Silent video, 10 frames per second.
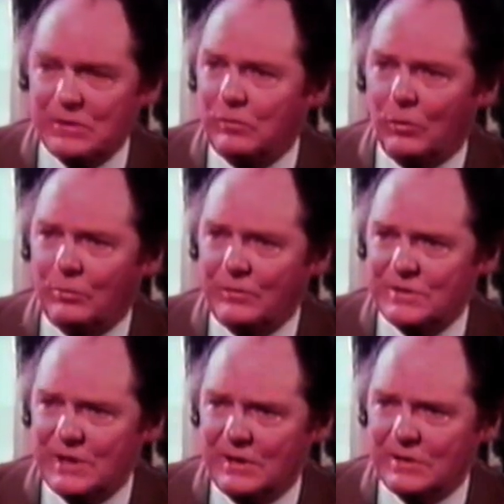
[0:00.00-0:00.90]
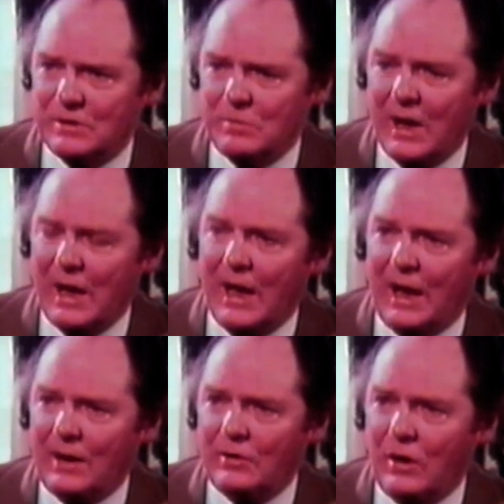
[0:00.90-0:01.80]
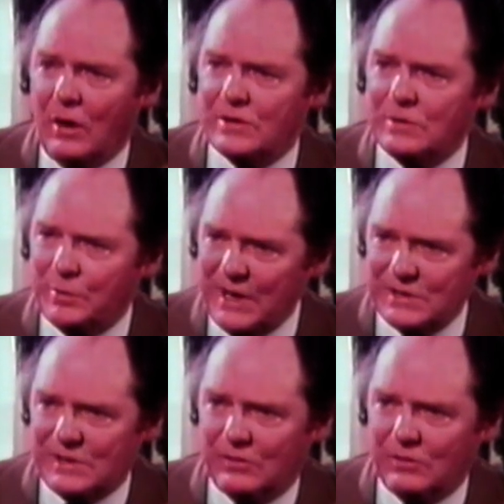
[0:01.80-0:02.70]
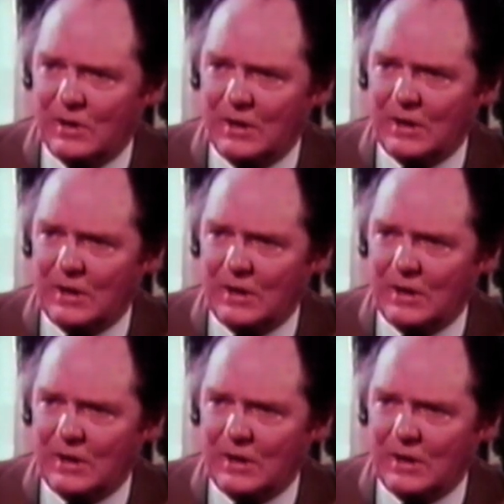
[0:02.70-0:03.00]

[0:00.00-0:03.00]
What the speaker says: a form of sadism, and suppress it,